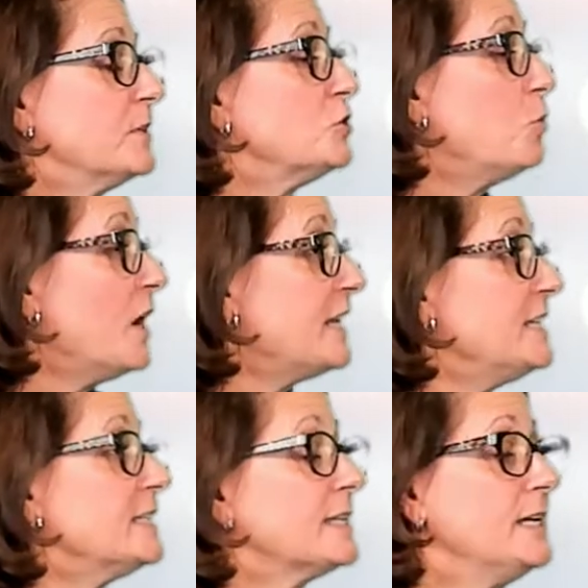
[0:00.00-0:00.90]

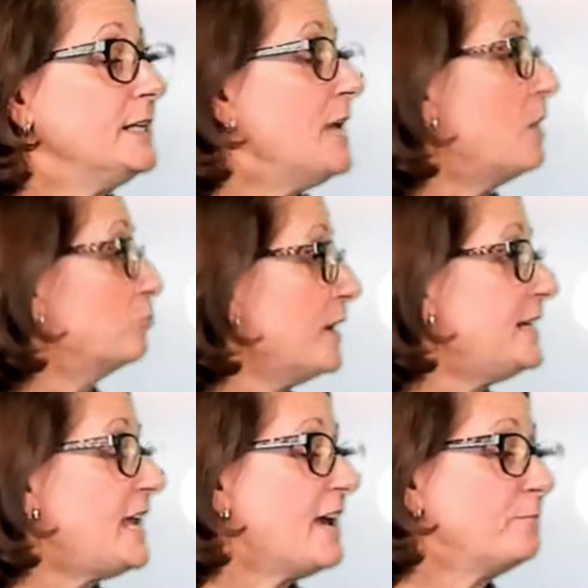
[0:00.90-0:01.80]
20s, not ready
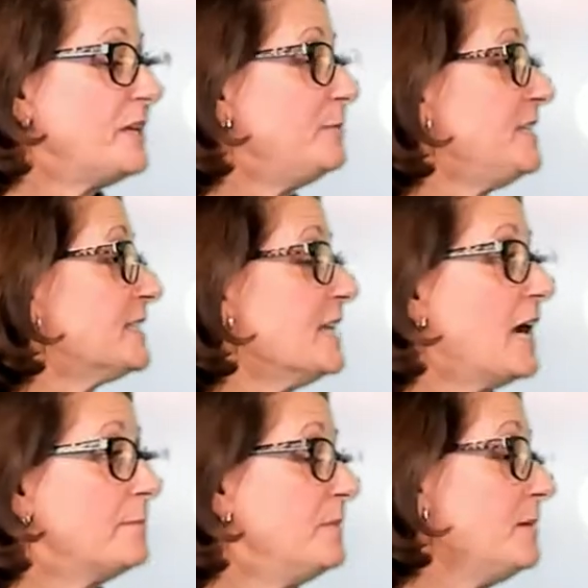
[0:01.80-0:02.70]
to have babies,
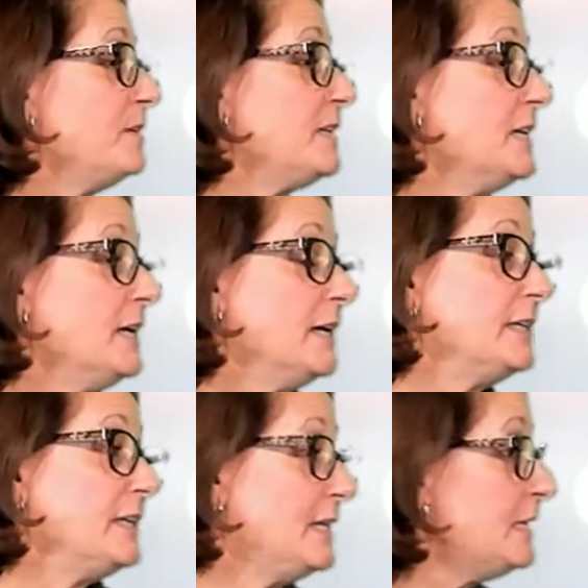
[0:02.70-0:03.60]
not maybe
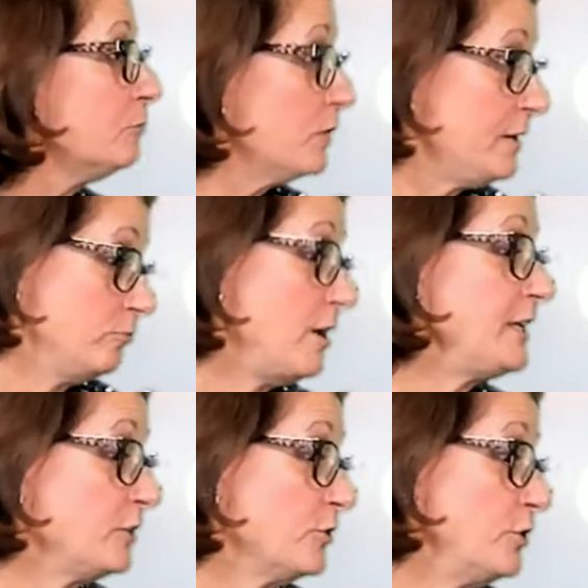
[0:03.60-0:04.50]
in a
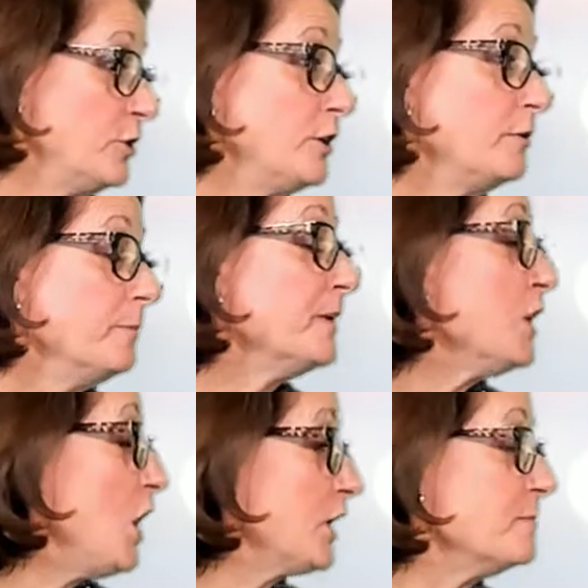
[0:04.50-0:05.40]
regular
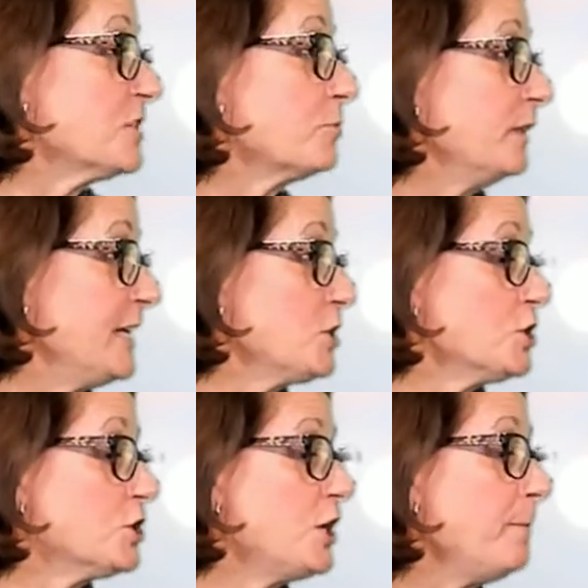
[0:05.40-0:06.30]
monogamous
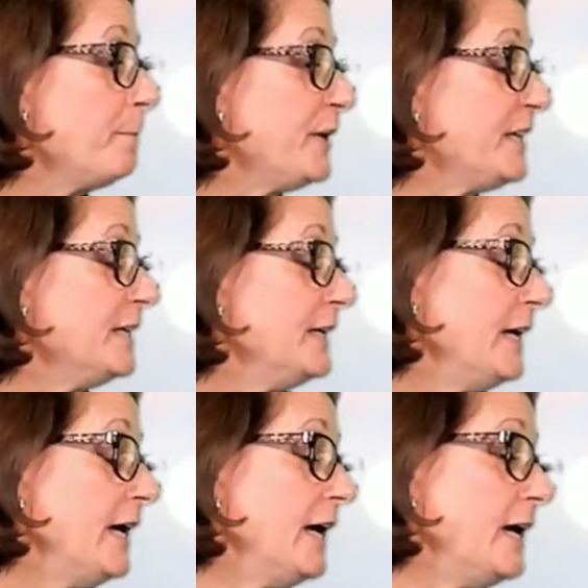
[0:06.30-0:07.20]
relationship, but
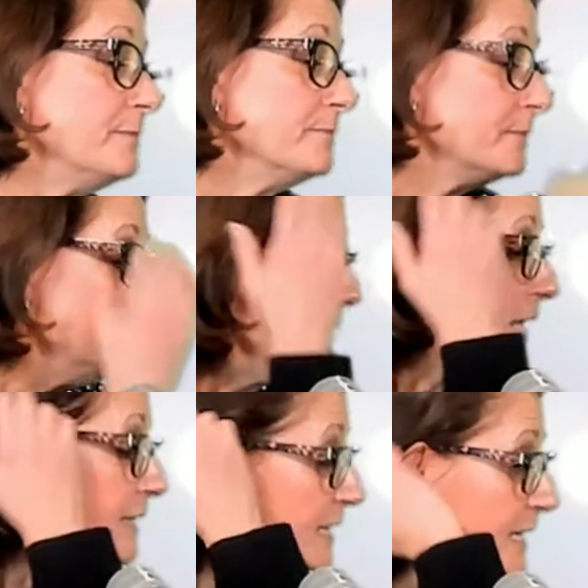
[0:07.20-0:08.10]

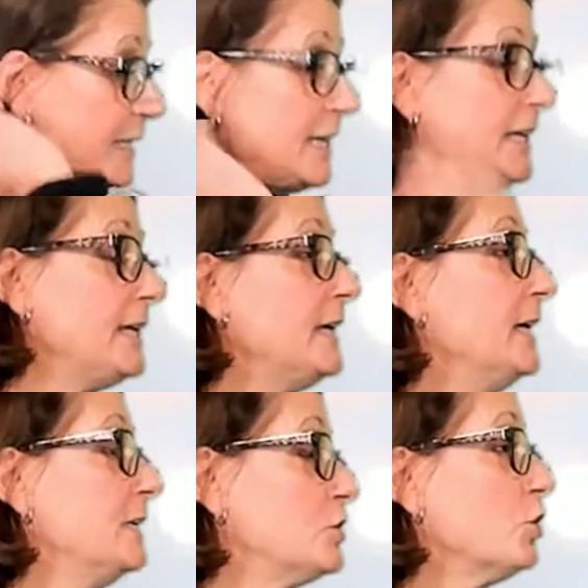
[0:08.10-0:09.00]
not thinking
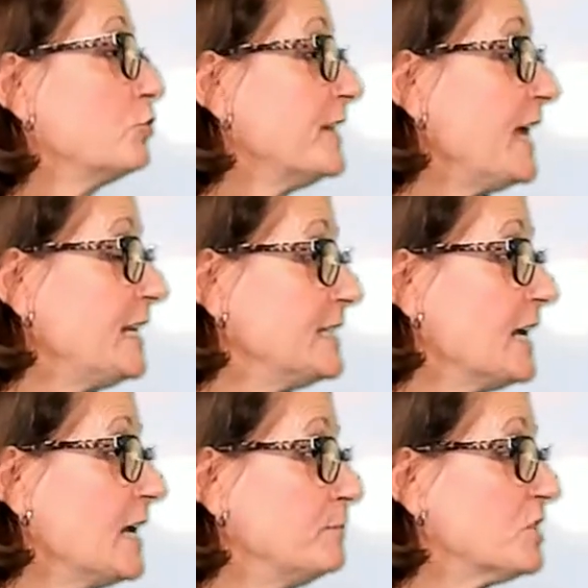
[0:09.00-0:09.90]
children
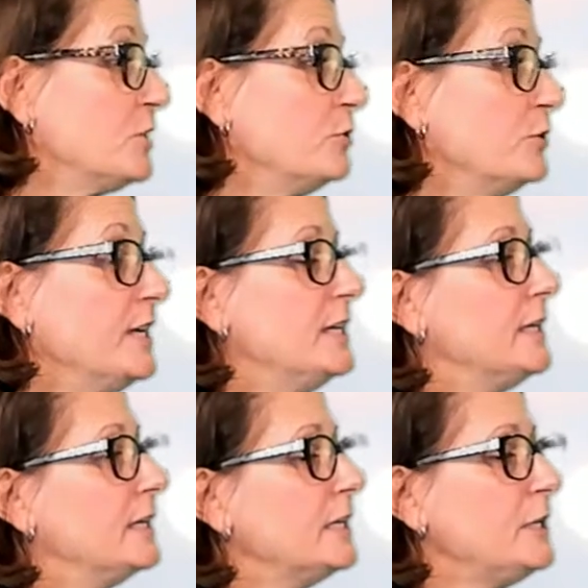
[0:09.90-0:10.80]
anytime soon.
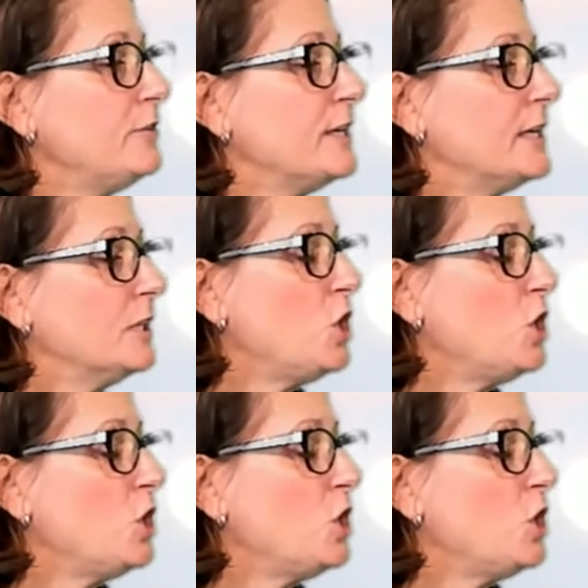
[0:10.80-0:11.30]
The